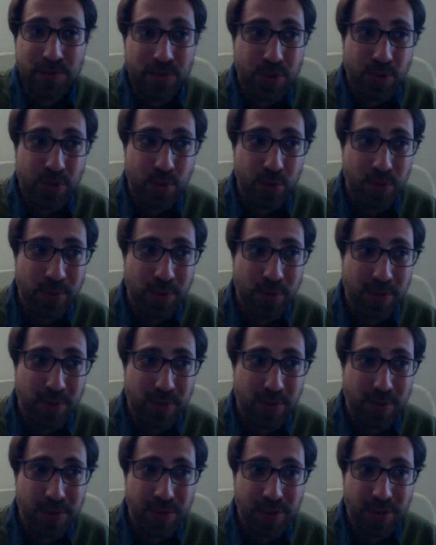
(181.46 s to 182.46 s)
true
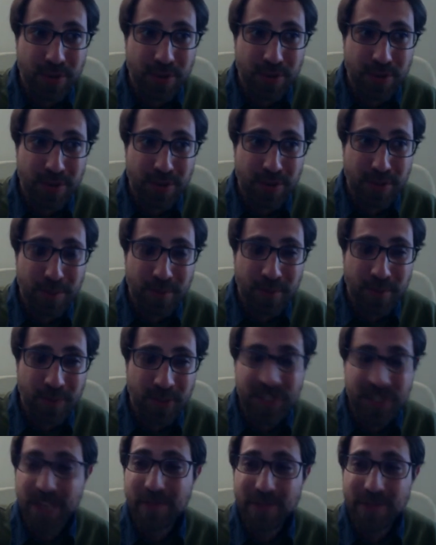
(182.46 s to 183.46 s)
the you know the the
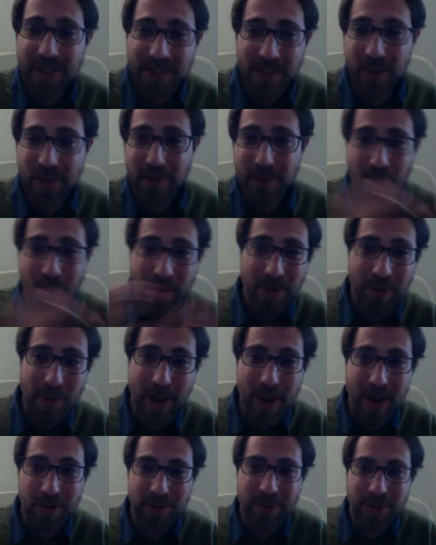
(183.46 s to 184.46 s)
same thing the other way
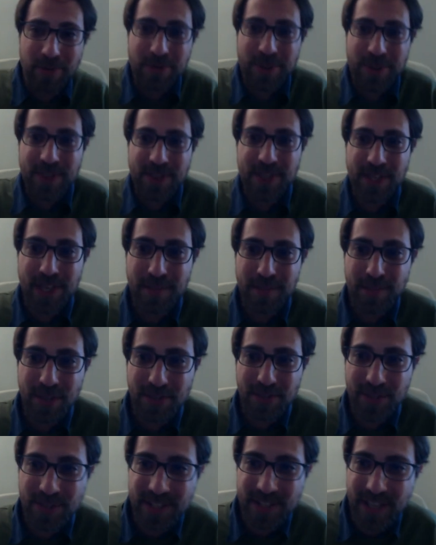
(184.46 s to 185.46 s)
around I would say
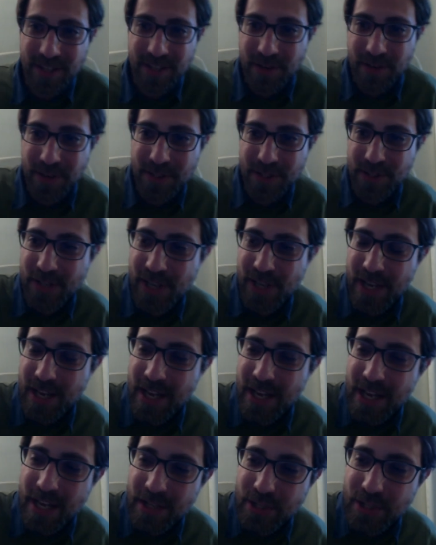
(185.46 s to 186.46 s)
because it's like there is
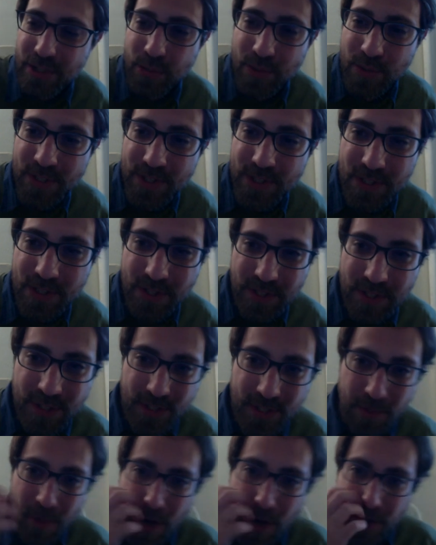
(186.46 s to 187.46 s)
this
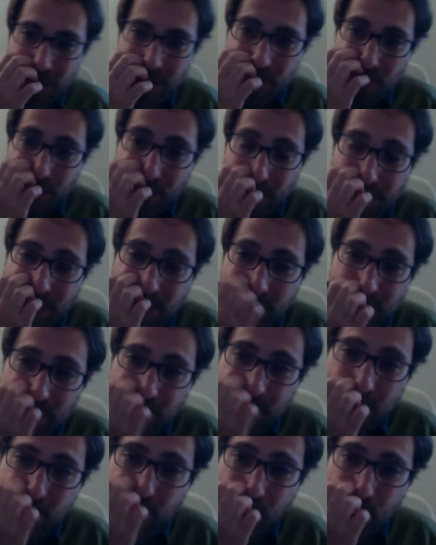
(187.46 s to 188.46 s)
resistance among
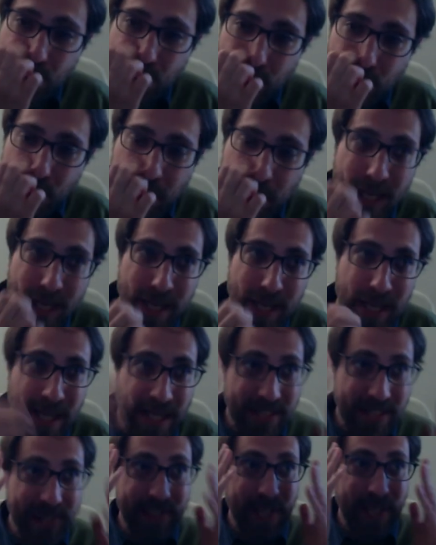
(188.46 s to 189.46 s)
Europeans to
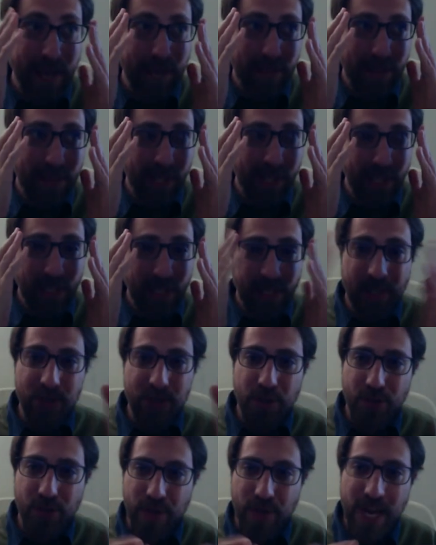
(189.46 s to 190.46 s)
uh, accept the
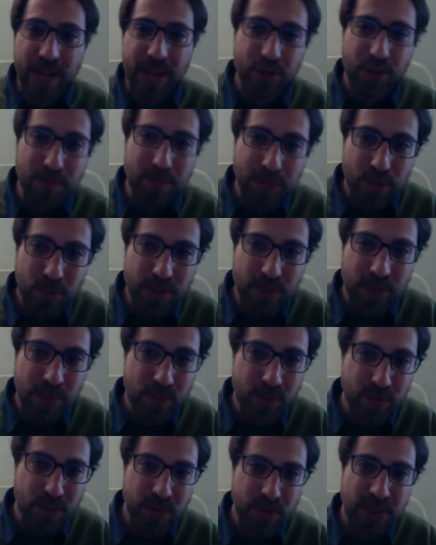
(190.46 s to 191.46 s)
interconnection between the
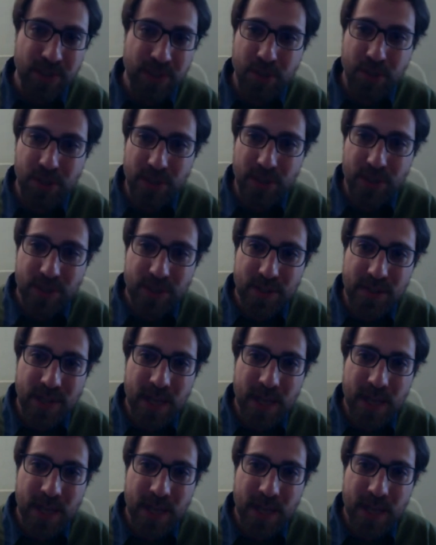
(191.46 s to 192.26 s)
two traditions.